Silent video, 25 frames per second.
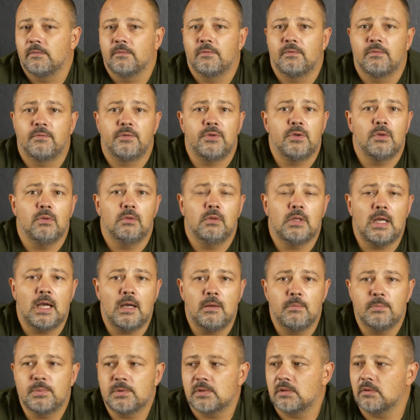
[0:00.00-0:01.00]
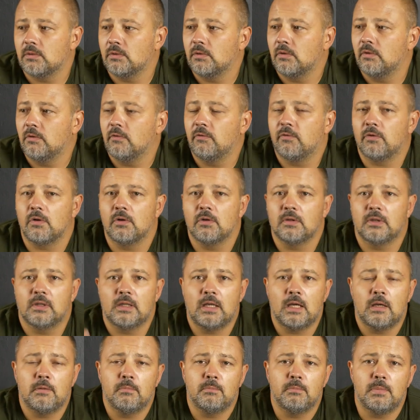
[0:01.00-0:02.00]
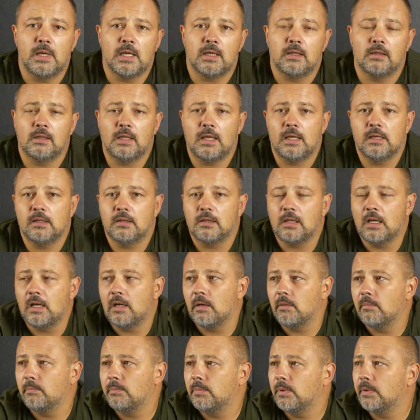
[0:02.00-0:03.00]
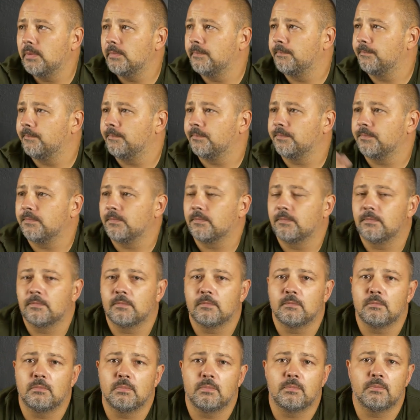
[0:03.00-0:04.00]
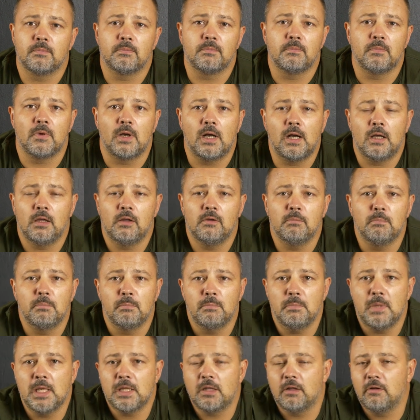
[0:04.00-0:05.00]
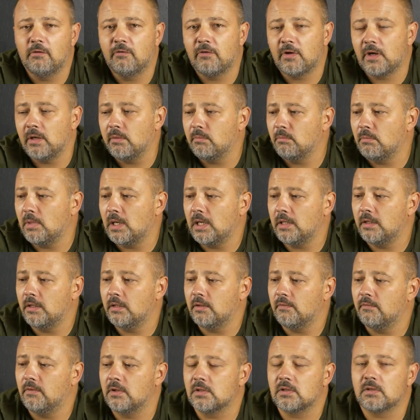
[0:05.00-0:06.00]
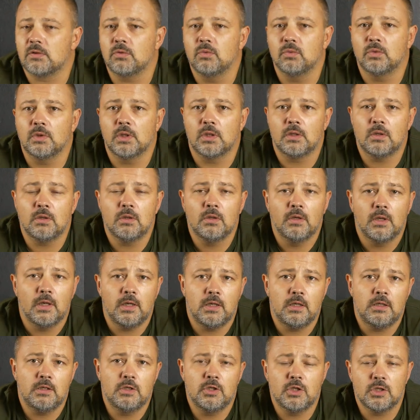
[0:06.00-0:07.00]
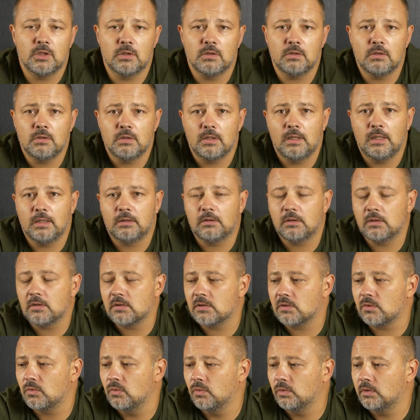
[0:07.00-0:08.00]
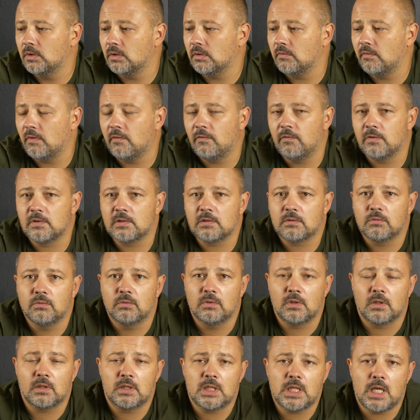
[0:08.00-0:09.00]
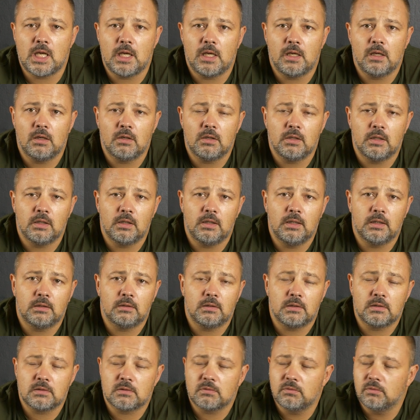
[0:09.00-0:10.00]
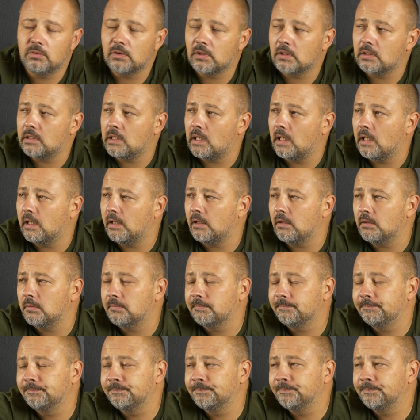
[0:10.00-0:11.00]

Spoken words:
Few lamps, front lamp, backlight lamp, all metal frame body, the scooter engine, electric scooter with a scooter tire, electric scooter tire.